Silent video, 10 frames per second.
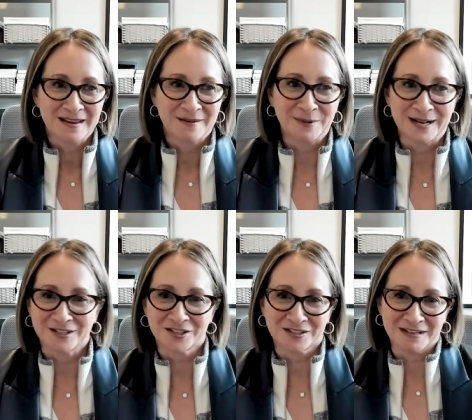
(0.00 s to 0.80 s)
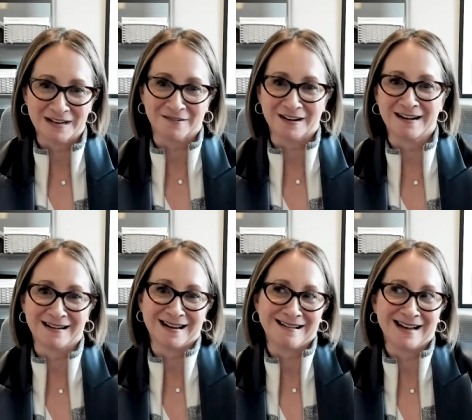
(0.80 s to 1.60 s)
which, you know,
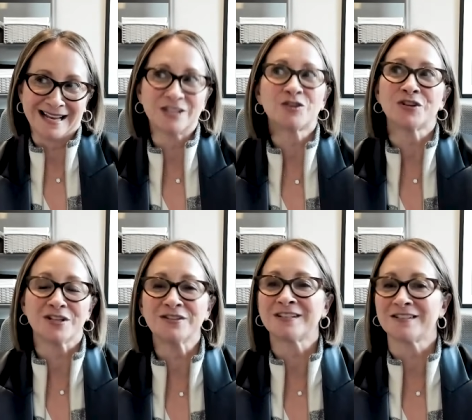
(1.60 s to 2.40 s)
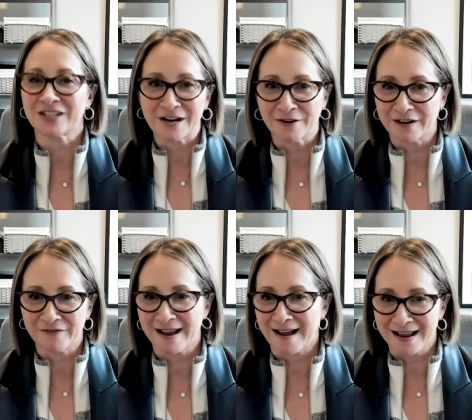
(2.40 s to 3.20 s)
introduces generative
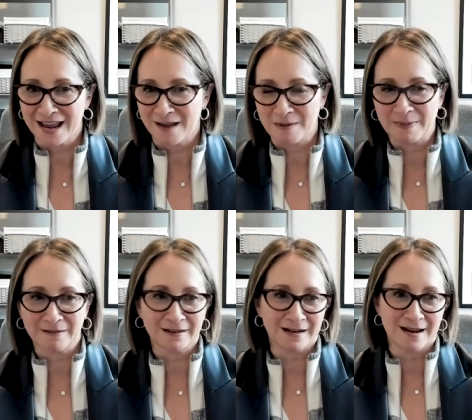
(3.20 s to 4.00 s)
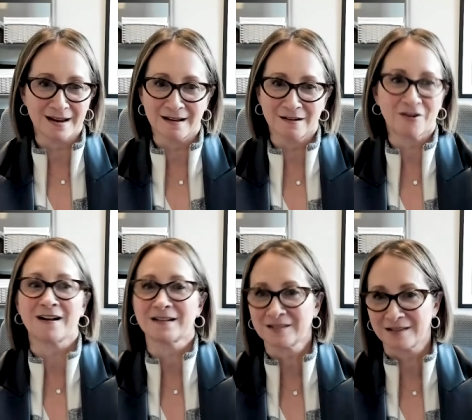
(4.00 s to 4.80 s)
AI capability
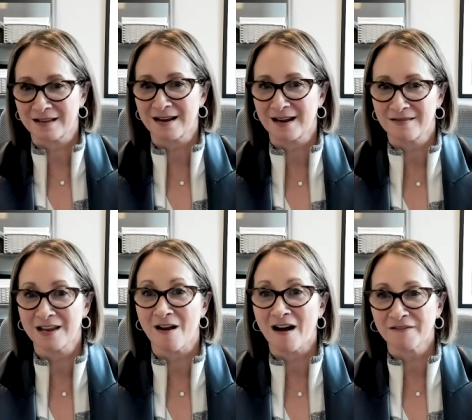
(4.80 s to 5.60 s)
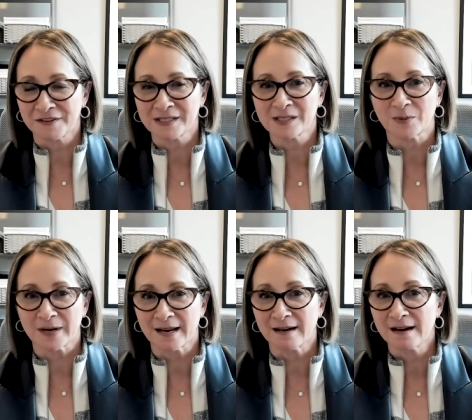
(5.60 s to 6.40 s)
across the, the Office
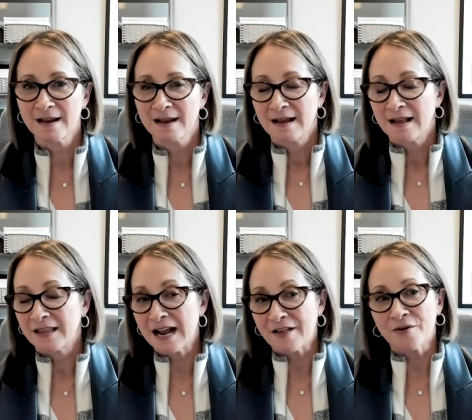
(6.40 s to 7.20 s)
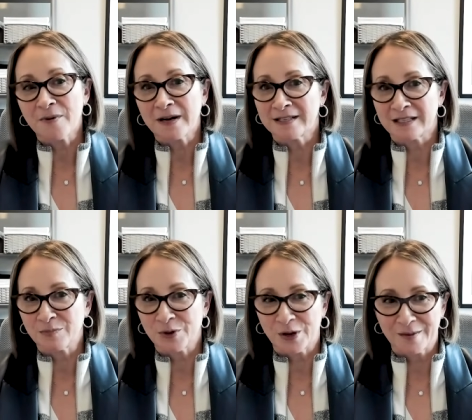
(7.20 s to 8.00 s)
suite the other one is
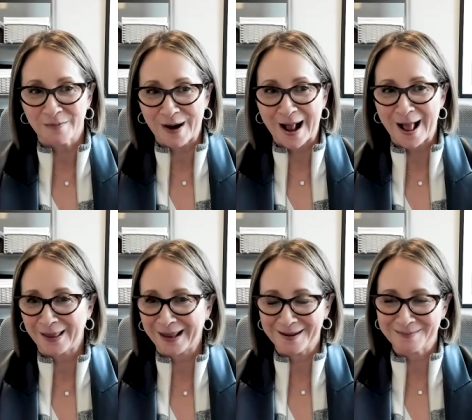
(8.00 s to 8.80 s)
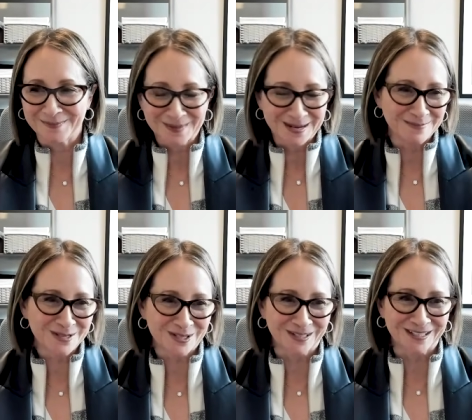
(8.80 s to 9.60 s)
employee morale. and I'm
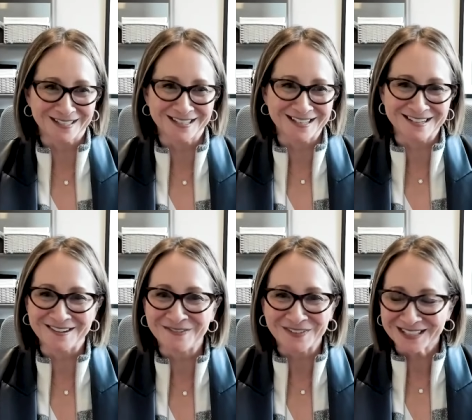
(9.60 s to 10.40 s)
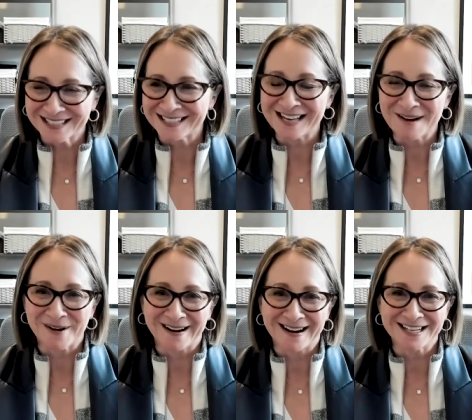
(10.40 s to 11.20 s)
sure you feel the same way
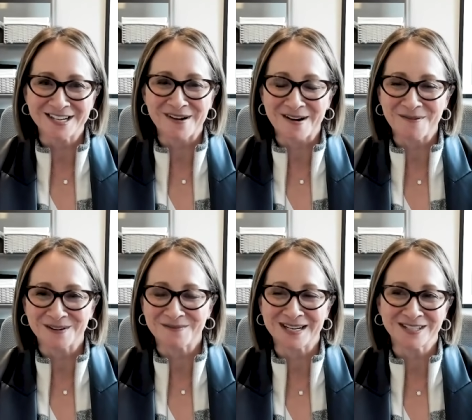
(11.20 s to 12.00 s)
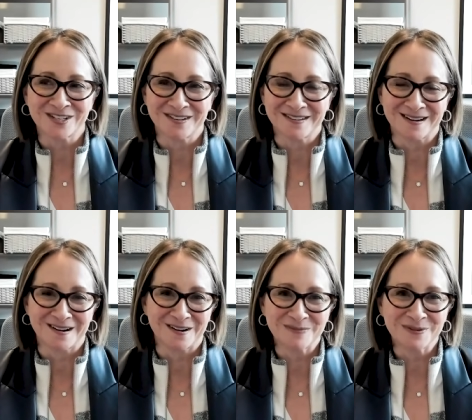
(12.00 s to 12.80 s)
I do. I want to make sure that
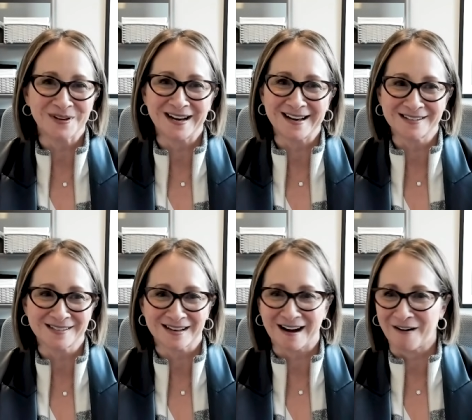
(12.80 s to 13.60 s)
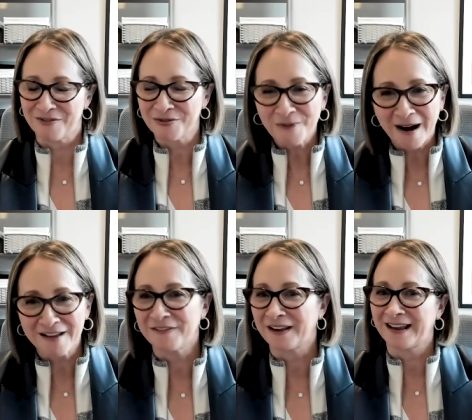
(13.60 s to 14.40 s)
our employees are
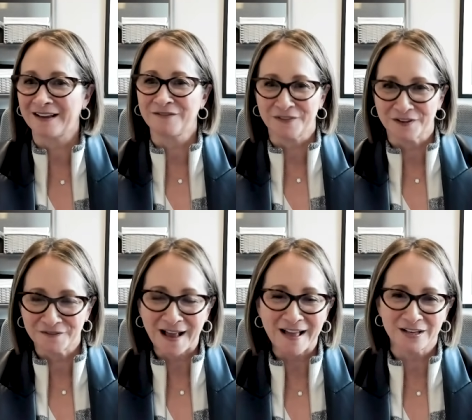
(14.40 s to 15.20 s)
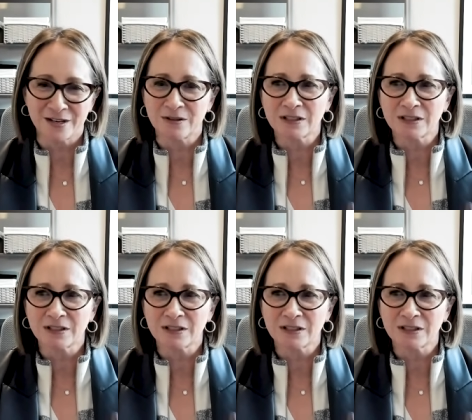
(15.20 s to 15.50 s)
thriving, feel valued,